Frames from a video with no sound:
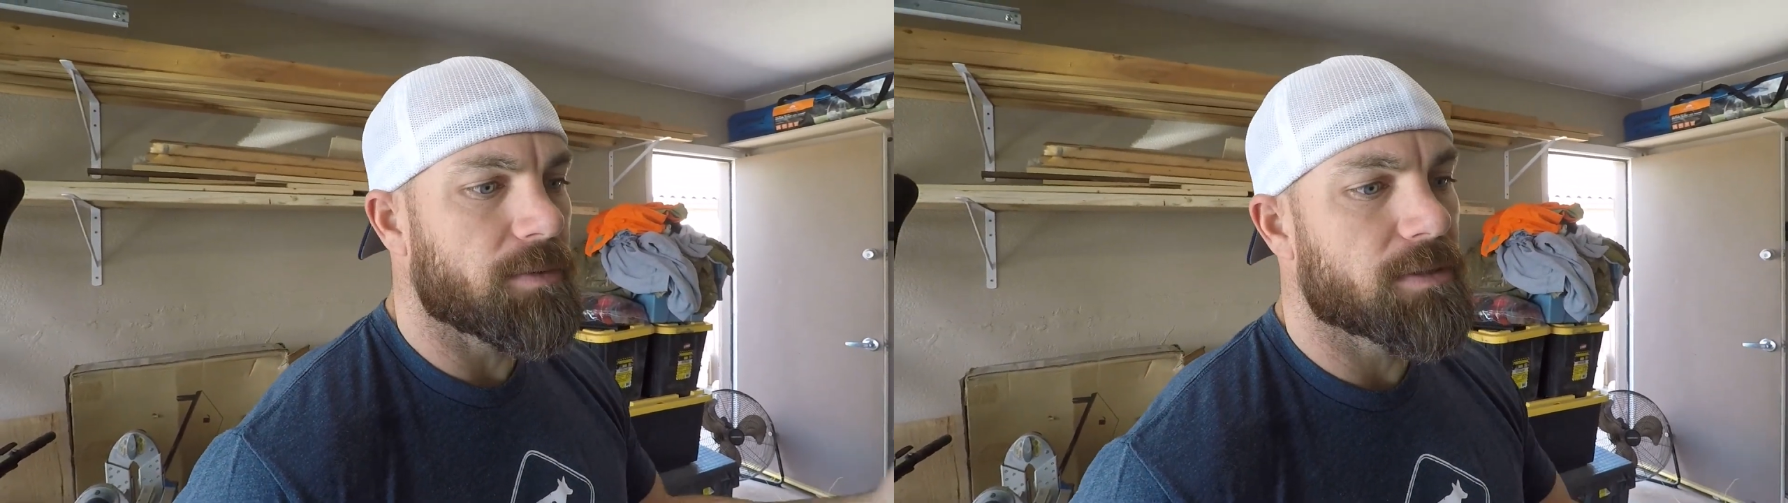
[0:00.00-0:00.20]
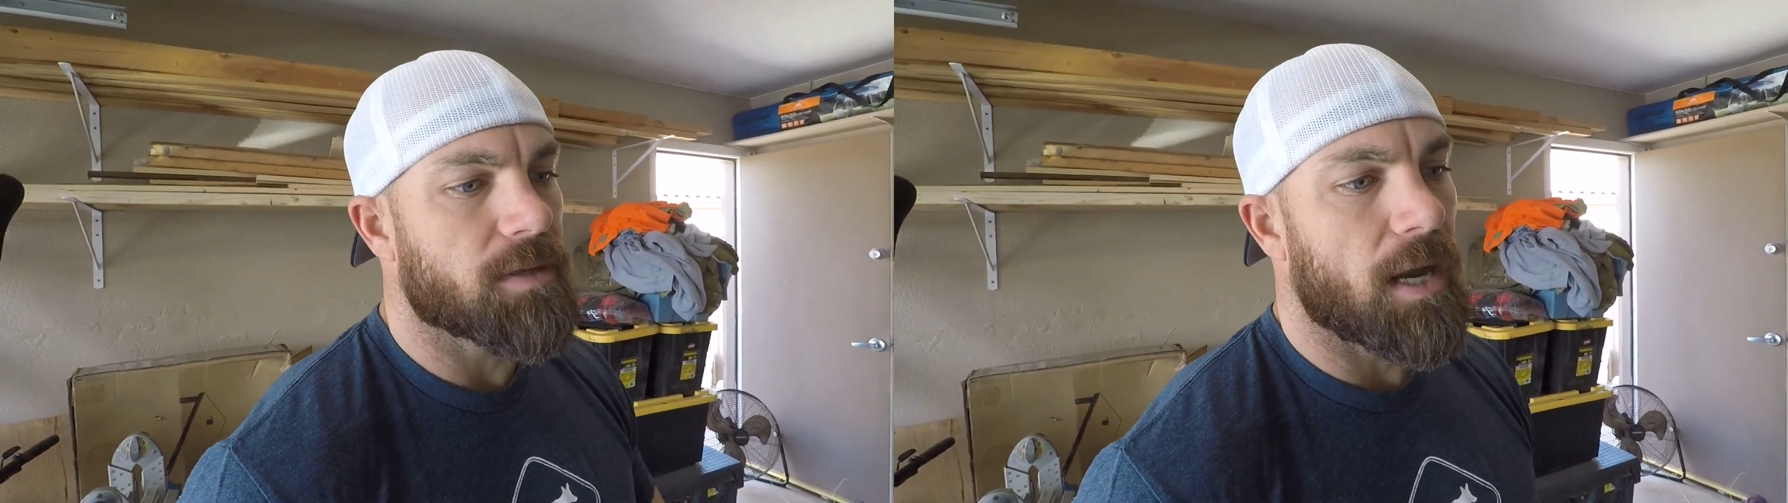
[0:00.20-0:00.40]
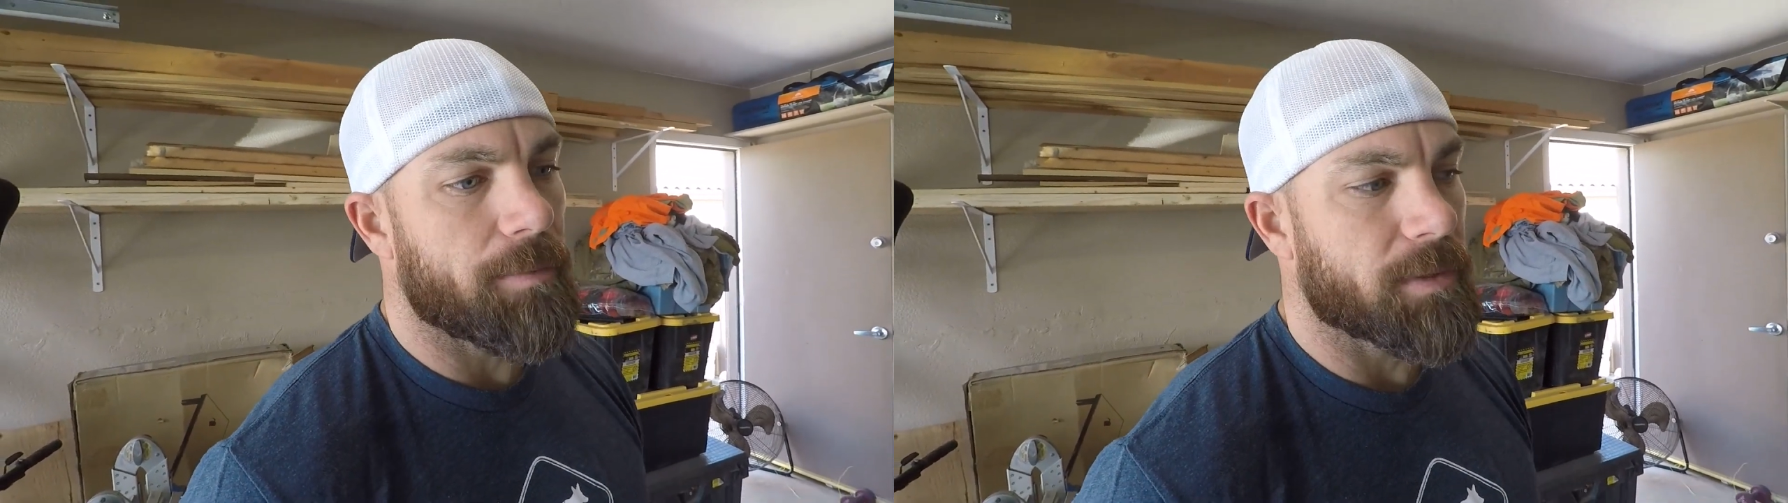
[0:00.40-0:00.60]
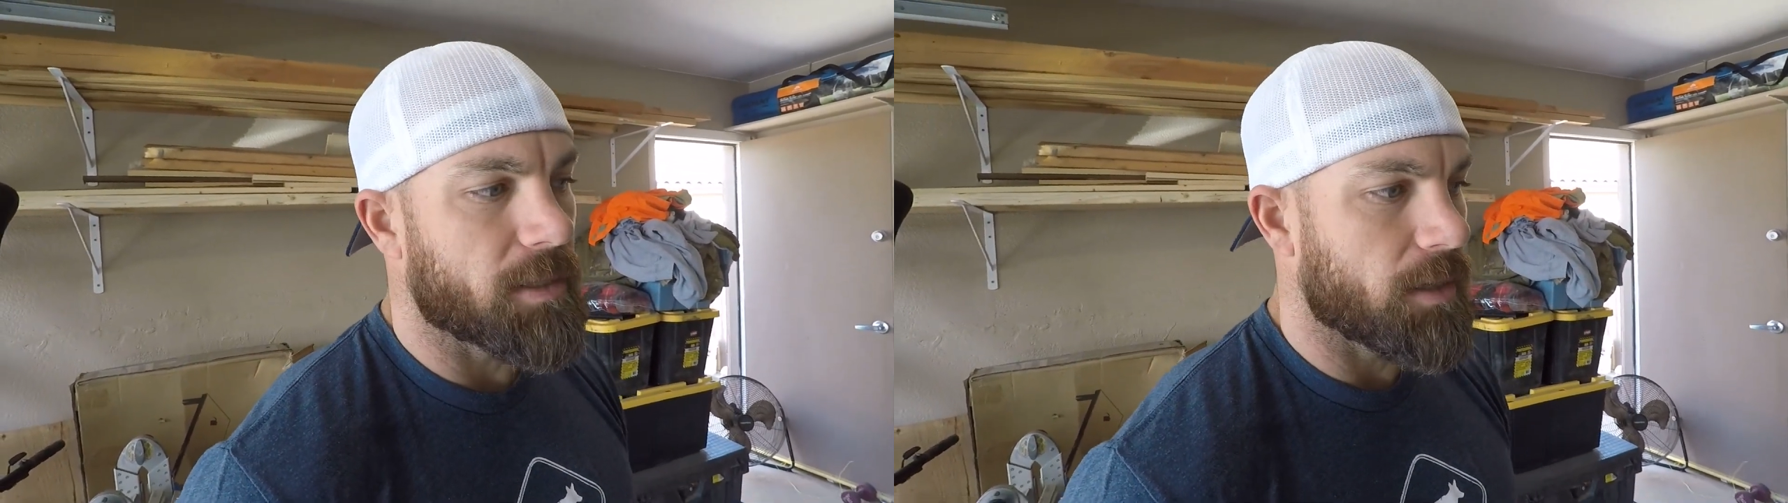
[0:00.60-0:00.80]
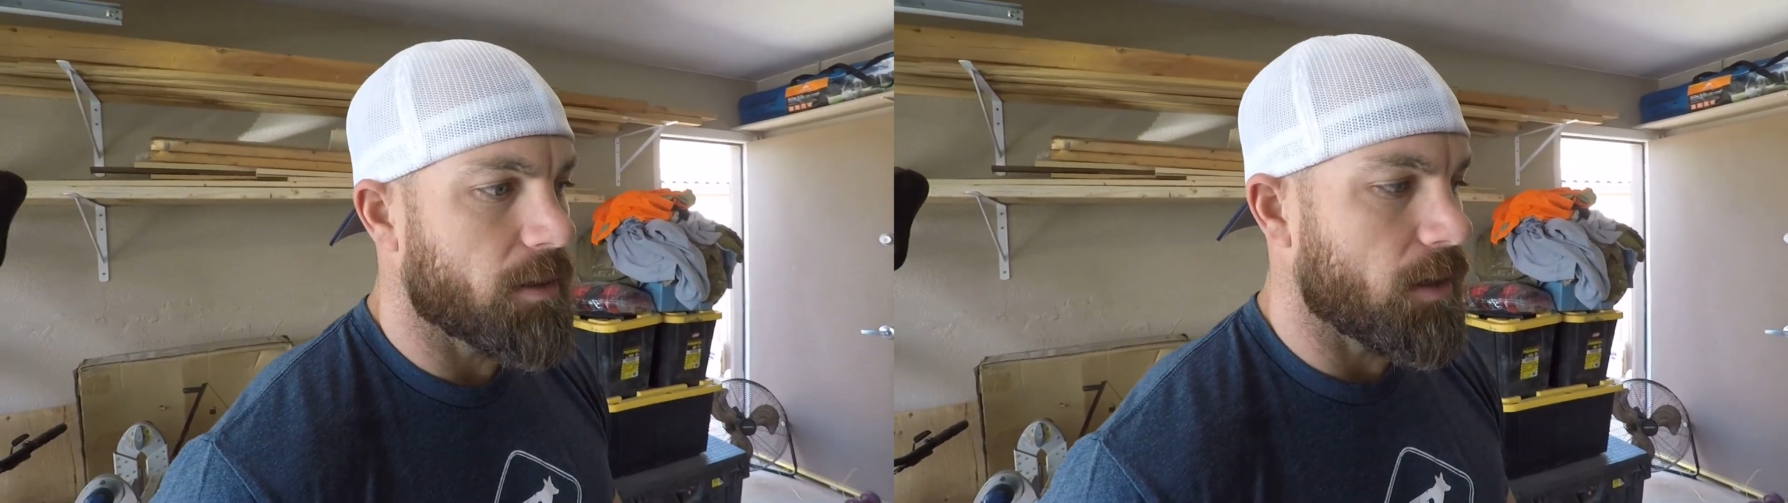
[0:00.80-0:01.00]
stop and
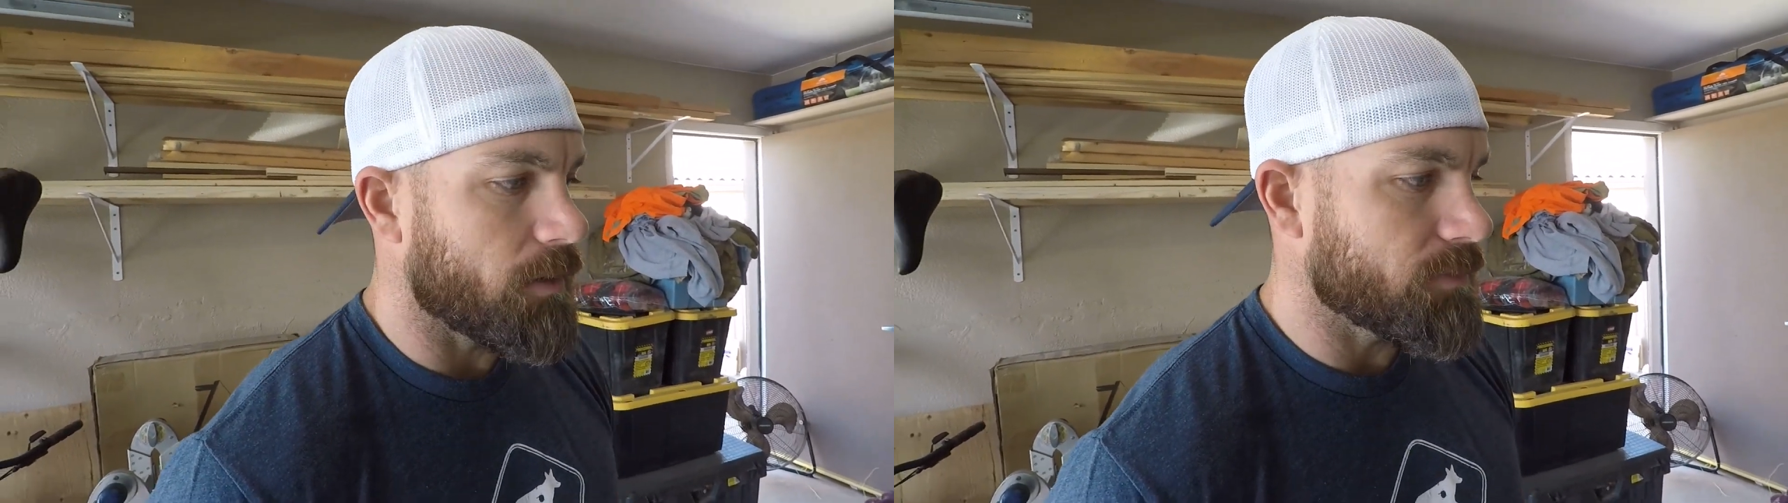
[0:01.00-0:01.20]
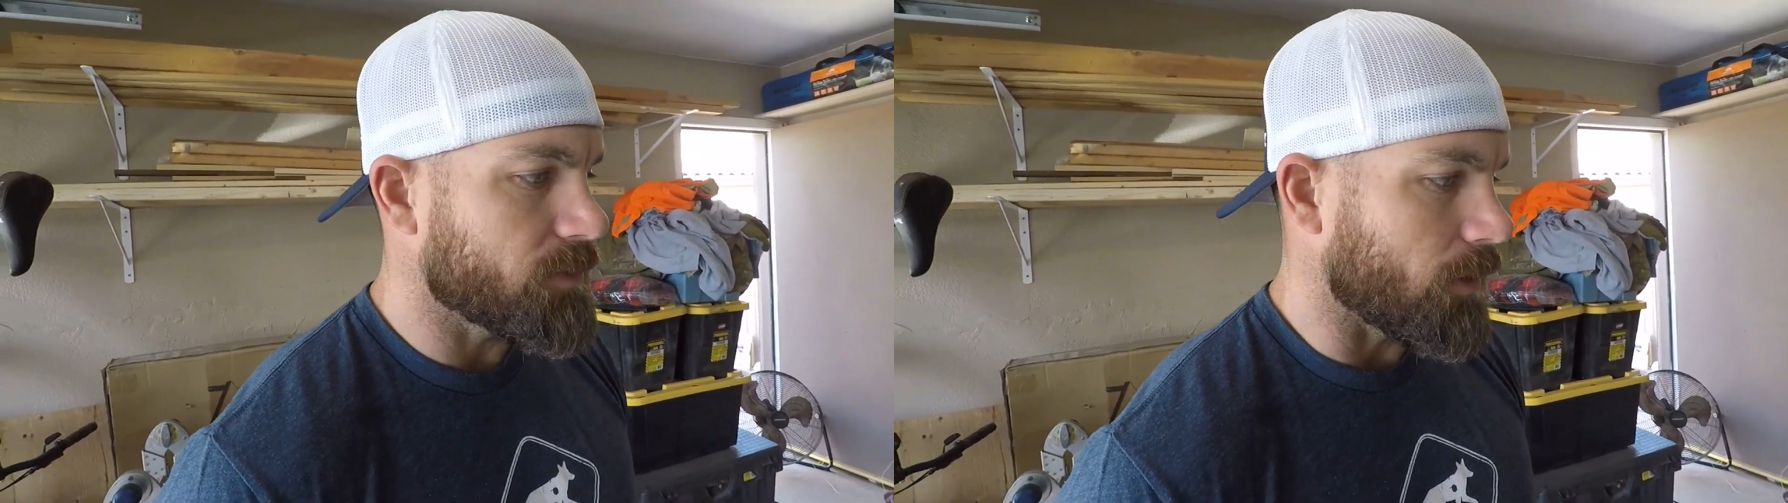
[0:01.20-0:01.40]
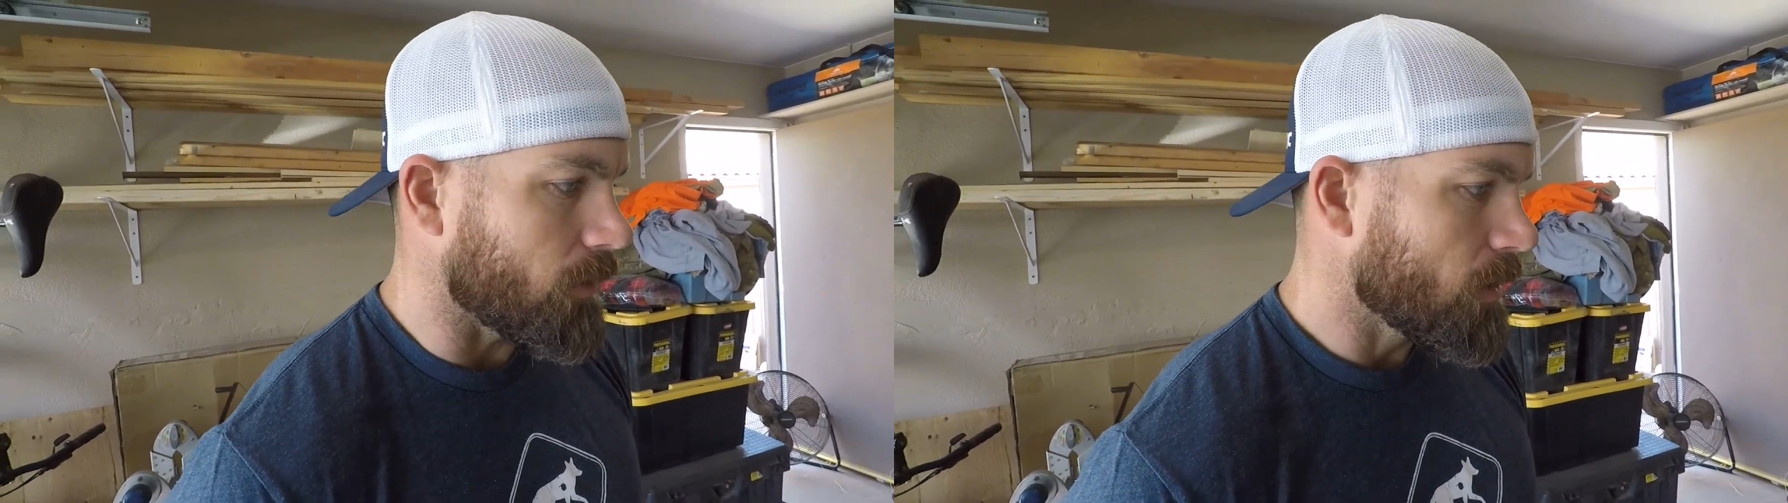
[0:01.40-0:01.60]
kick off. So